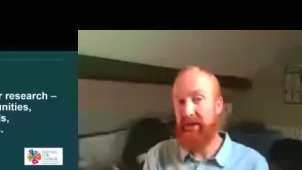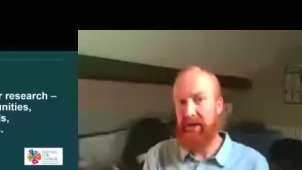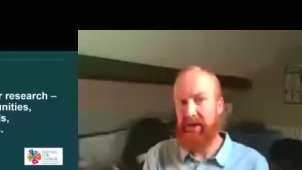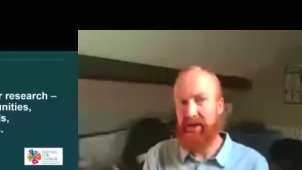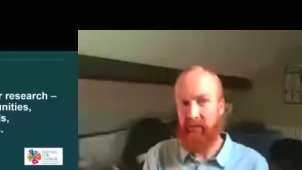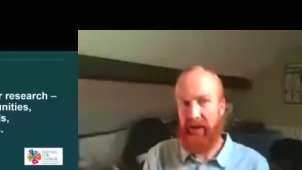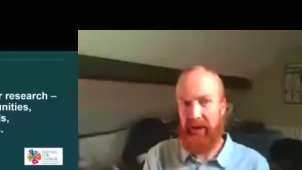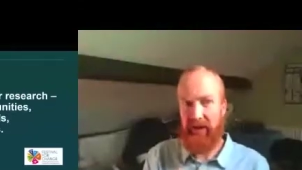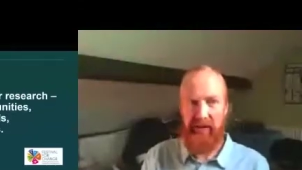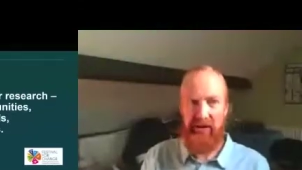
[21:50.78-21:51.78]
So we're
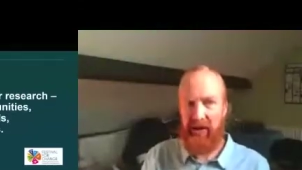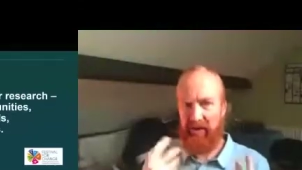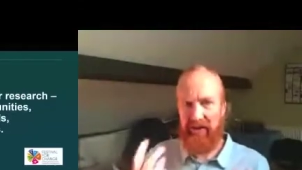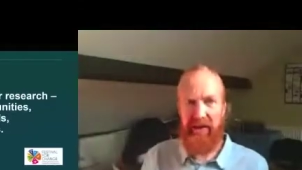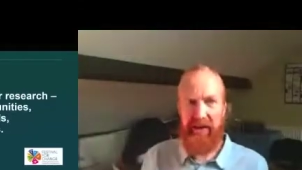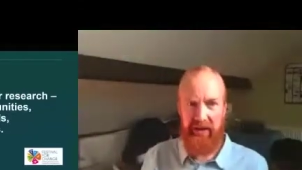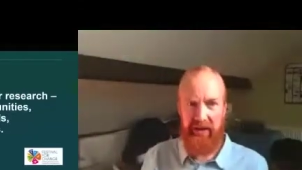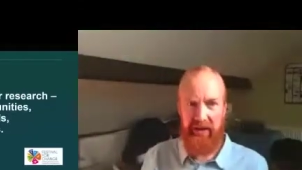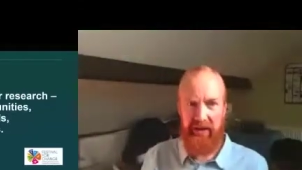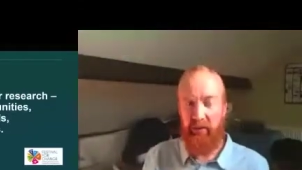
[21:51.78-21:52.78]
going to be generating these
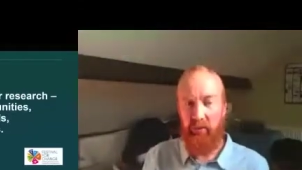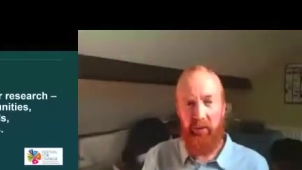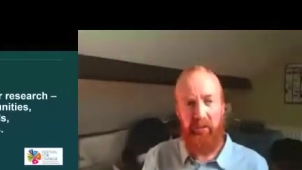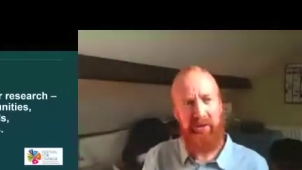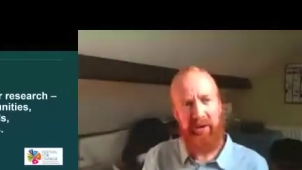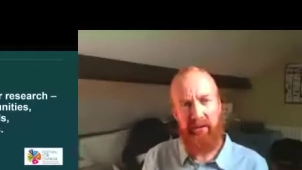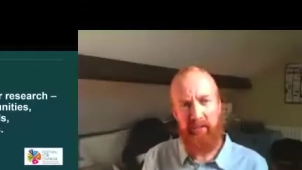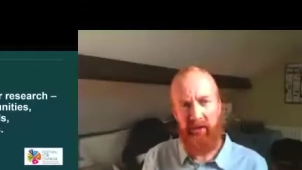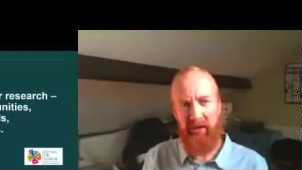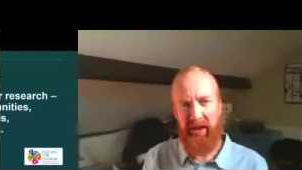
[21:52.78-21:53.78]
ideas, but we're also going
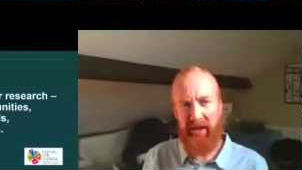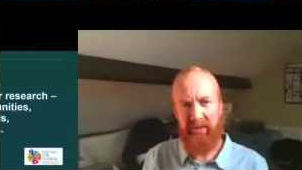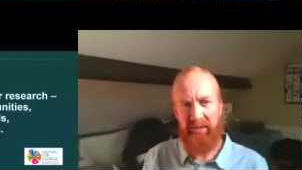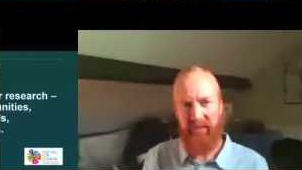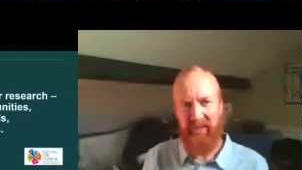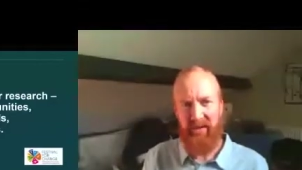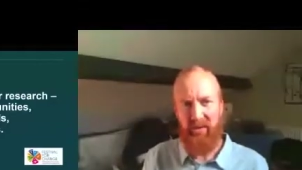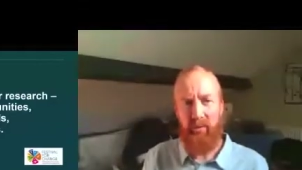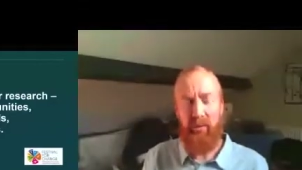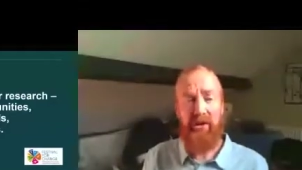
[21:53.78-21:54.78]
to be looking at
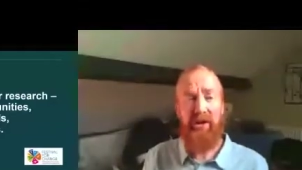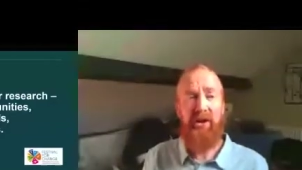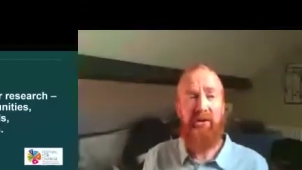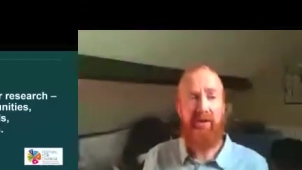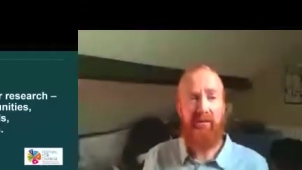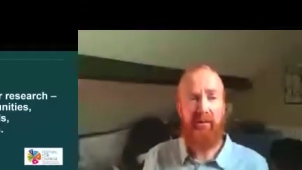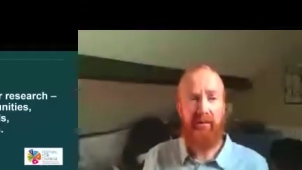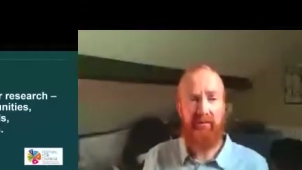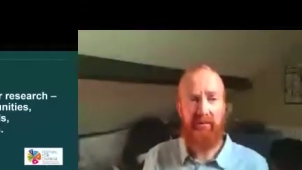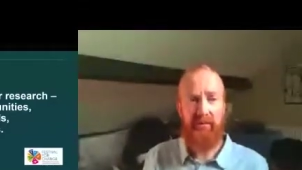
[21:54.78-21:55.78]
what do users want?